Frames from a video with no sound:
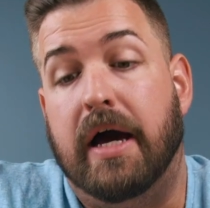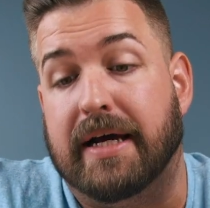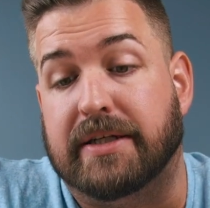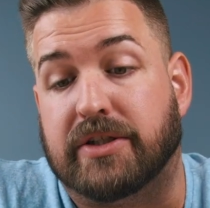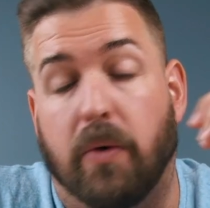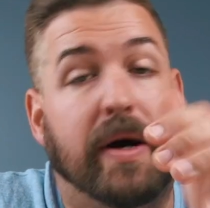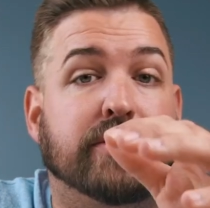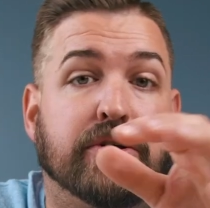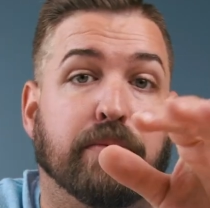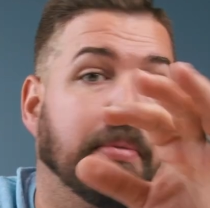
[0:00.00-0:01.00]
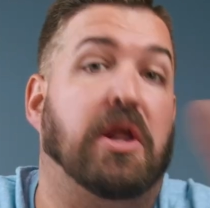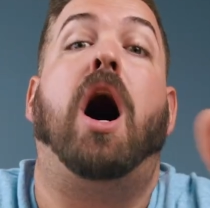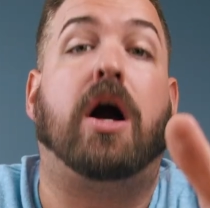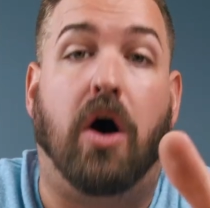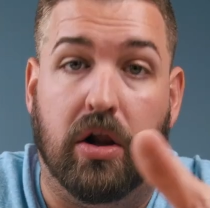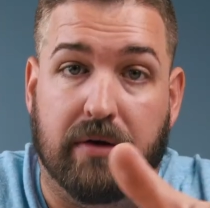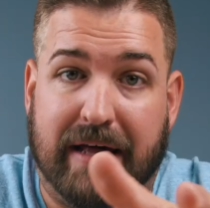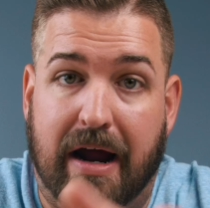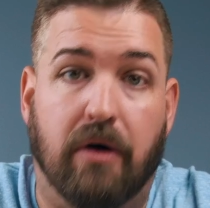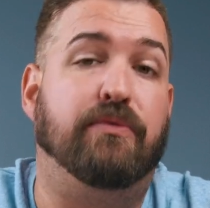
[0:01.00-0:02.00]
is going to block all of
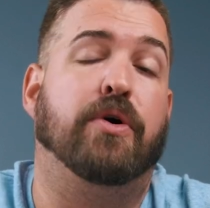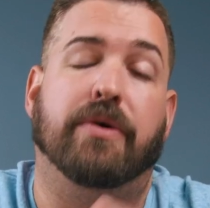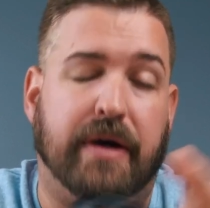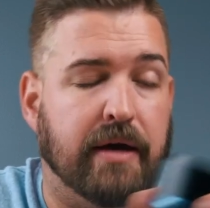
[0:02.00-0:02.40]
that out for you